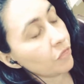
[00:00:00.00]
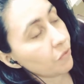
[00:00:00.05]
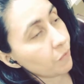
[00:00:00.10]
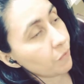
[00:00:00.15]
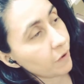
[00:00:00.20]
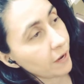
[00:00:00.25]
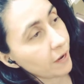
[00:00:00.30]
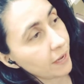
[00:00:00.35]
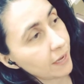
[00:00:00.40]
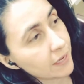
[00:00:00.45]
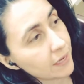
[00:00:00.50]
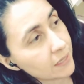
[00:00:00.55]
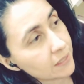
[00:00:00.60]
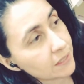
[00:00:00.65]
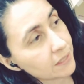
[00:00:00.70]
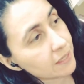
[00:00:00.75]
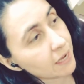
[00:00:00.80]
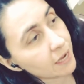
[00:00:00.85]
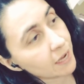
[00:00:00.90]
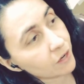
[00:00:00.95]
3. It's
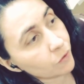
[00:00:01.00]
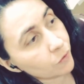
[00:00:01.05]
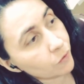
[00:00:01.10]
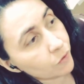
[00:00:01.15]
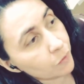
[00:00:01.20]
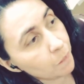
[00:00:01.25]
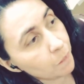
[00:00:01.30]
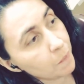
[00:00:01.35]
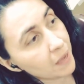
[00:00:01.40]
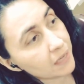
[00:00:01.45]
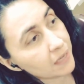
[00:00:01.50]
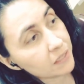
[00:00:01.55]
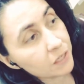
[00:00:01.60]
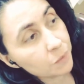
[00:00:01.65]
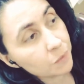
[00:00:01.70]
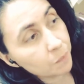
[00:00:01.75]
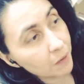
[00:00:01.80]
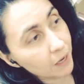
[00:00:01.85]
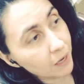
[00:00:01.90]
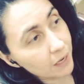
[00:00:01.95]
titled Best
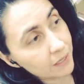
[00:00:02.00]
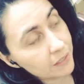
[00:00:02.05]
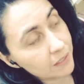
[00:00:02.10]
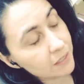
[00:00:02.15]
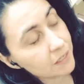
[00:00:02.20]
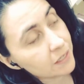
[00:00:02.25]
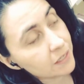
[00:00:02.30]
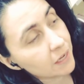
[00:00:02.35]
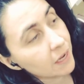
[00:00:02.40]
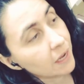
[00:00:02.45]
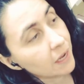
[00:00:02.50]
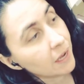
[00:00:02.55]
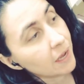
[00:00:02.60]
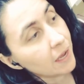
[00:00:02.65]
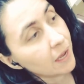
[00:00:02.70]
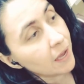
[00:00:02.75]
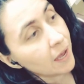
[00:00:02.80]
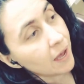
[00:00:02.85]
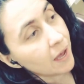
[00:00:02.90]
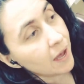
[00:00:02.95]
Buds.
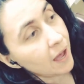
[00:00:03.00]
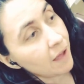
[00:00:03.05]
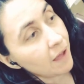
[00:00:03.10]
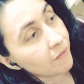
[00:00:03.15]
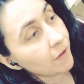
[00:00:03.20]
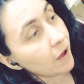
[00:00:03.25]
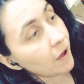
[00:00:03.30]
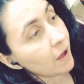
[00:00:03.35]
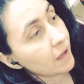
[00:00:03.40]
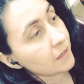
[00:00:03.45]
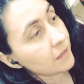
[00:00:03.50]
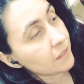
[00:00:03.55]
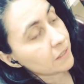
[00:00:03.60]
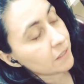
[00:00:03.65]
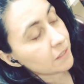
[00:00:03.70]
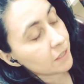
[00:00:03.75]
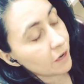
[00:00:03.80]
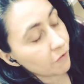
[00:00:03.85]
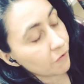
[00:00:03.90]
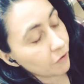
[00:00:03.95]
I've got
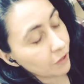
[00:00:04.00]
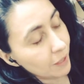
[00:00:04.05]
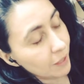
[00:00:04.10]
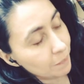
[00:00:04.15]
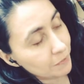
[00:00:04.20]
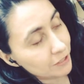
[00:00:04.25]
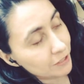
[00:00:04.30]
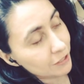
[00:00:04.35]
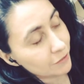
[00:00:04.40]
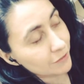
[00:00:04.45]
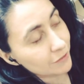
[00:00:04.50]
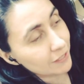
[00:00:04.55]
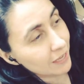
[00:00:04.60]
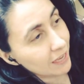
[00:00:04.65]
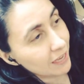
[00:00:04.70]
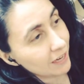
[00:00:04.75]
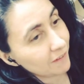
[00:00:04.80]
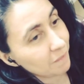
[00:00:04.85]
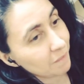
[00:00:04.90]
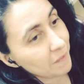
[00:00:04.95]
several episodes
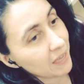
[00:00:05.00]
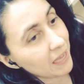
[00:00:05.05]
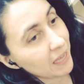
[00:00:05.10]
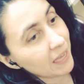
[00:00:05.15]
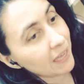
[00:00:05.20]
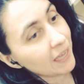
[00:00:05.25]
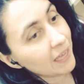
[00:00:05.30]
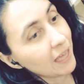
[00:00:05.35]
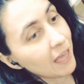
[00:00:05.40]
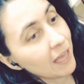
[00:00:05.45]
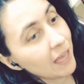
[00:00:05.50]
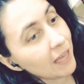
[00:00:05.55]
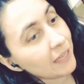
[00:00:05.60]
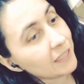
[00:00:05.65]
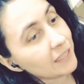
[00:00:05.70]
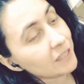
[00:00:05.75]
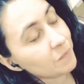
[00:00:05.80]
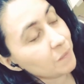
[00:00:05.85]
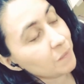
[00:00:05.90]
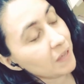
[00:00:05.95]
ahead of me.
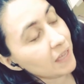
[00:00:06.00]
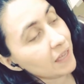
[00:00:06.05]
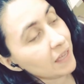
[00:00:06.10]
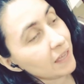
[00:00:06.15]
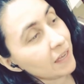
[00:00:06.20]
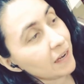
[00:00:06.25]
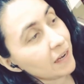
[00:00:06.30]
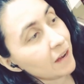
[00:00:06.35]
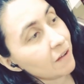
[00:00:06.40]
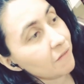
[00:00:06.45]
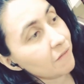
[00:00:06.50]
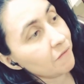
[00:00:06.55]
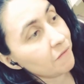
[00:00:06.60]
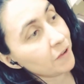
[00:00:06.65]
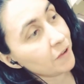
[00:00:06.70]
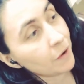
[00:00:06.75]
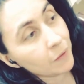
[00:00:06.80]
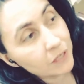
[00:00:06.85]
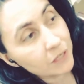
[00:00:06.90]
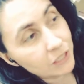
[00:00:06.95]
It's been
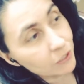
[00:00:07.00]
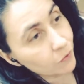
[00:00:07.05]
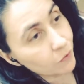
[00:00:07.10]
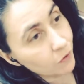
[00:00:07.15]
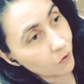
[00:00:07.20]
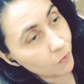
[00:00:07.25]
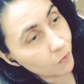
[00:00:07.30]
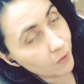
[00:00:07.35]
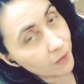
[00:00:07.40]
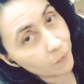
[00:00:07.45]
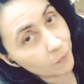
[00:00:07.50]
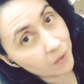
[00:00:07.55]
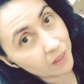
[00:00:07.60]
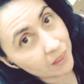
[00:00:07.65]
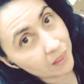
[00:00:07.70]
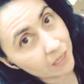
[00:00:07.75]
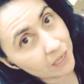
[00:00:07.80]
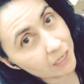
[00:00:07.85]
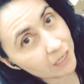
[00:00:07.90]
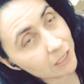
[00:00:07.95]
very slow going with
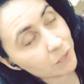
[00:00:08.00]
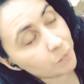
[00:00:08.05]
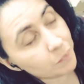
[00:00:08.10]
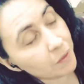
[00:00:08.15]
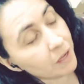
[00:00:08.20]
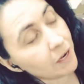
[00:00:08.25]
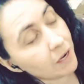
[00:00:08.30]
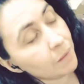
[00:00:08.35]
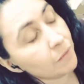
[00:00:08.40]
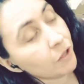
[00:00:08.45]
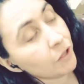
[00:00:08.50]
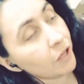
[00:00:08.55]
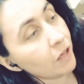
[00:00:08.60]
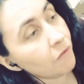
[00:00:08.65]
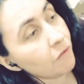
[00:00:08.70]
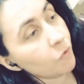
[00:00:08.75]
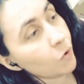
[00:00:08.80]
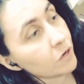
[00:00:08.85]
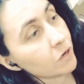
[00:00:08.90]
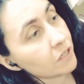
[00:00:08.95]
this, but I'm looking
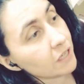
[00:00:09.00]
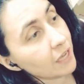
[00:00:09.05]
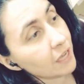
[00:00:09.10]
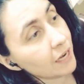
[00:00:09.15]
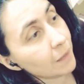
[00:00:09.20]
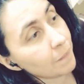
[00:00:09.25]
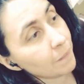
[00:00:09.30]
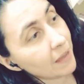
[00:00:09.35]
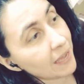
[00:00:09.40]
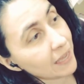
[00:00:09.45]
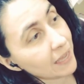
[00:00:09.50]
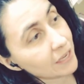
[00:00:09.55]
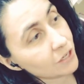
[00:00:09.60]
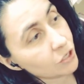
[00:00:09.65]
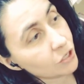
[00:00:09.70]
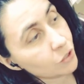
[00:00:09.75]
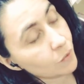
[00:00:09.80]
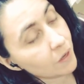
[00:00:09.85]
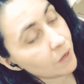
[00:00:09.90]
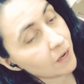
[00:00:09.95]
forward to getting back
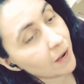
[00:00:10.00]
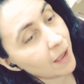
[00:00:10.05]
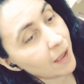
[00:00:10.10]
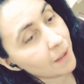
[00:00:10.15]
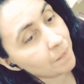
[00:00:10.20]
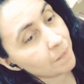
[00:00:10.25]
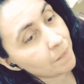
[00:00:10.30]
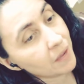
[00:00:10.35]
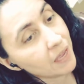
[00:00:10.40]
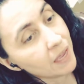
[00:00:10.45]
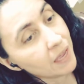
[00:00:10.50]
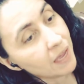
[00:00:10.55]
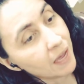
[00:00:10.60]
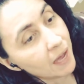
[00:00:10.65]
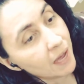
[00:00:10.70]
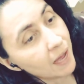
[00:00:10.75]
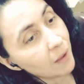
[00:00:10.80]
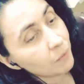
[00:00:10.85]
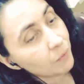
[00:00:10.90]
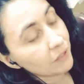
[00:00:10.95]
into it.
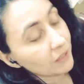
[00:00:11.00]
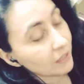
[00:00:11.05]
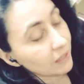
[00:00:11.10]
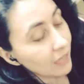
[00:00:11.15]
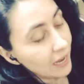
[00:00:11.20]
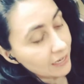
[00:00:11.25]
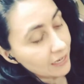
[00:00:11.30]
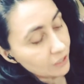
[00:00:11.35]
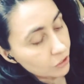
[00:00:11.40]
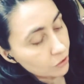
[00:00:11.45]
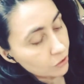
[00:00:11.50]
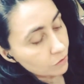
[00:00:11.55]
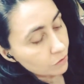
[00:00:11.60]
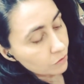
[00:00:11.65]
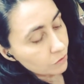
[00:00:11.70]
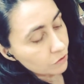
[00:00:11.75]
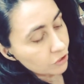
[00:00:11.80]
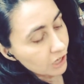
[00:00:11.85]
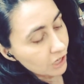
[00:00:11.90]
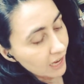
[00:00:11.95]
I would like
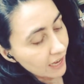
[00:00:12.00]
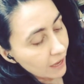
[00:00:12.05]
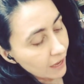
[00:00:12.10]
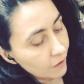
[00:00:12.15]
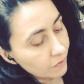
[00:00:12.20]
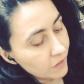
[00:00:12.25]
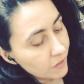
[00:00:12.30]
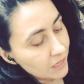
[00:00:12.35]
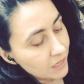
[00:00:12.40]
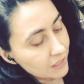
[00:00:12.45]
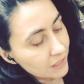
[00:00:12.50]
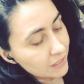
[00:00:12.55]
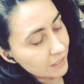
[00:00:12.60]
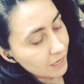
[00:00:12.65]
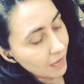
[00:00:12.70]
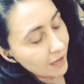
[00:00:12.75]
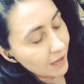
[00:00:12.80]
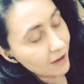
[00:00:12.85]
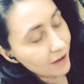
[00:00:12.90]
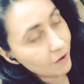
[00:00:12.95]
to check out the
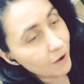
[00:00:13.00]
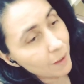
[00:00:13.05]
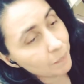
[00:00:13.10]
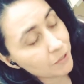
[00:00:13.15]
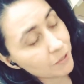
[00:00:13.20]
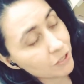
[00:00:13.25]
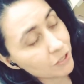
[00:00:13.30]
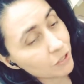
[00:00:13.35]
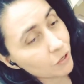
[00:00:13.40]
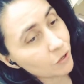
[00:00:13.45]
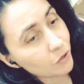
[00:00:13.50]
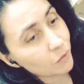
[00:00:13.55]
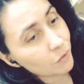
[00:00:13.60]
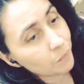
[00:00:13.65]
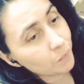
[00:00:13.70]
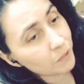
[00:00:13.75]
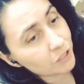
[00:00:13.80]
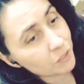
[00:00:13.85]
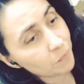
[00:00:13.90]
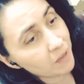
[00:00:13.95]
entire episode,
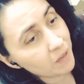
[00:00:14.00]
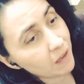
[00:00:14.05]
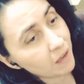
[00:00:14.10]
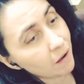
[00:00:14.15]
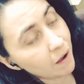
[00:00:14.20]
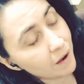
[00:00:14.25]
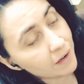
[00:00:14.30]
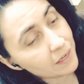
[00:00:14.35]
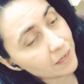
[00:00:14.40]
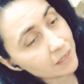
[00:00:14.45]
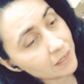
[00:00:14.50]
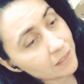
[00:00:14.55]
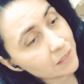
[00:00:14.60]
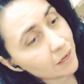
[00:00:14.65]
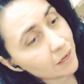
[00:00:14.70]
but to be honest,